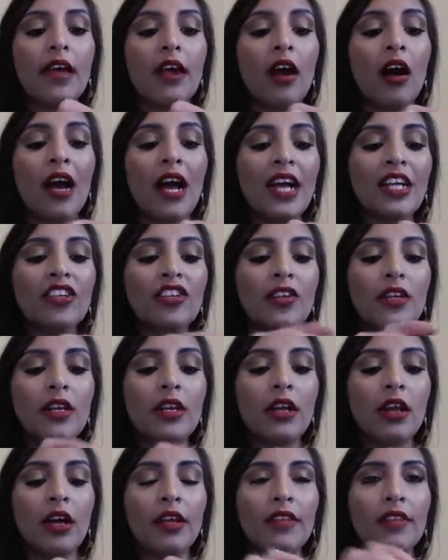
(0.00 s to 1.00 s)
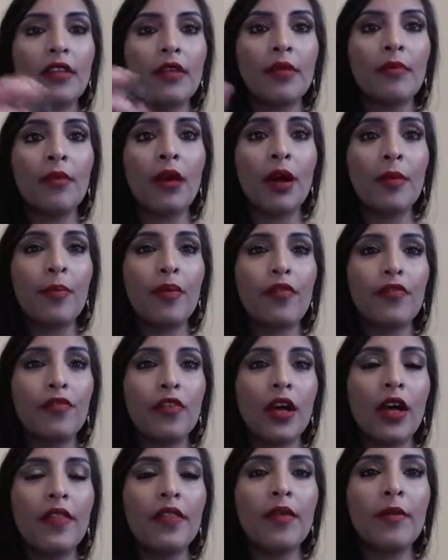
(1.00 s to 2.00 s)
I actually like them. I
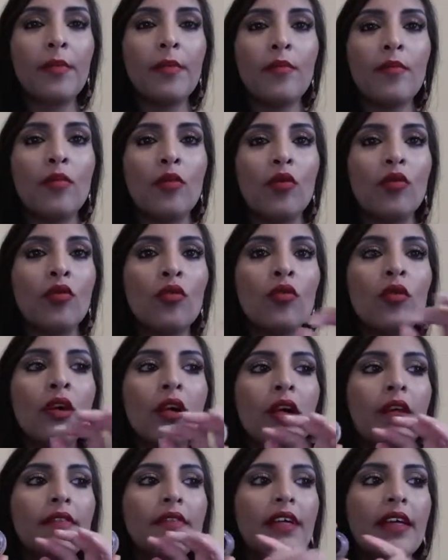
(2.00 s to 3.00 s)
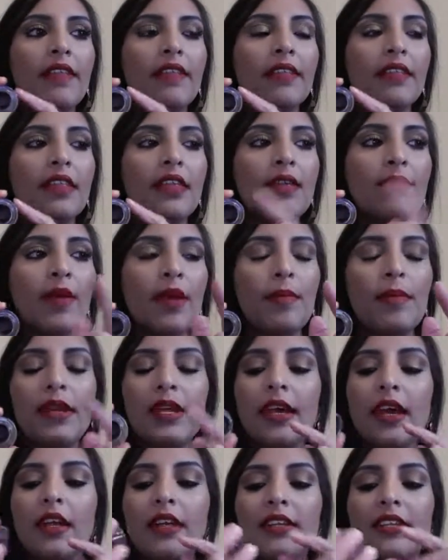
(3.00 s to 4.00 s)
prefer them more than the
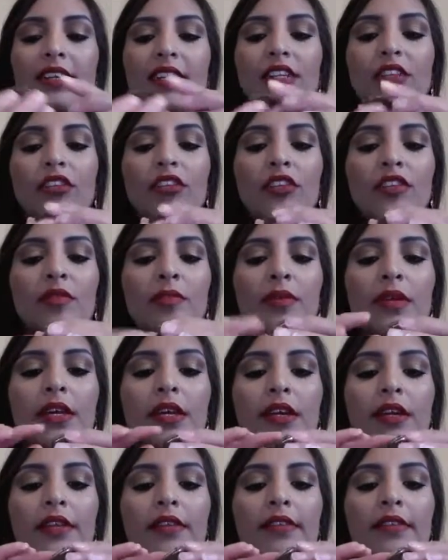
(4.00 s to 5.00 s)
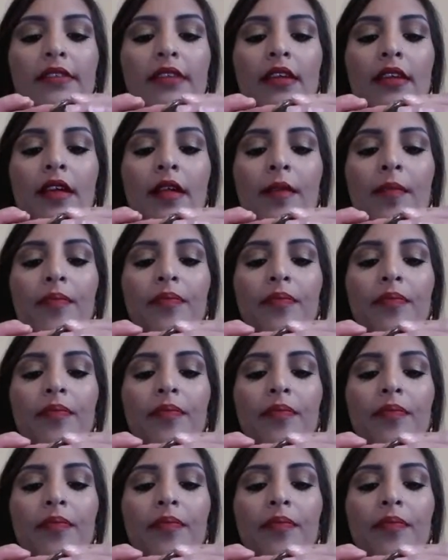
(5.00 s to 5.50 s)
Maybelline colour tattoos because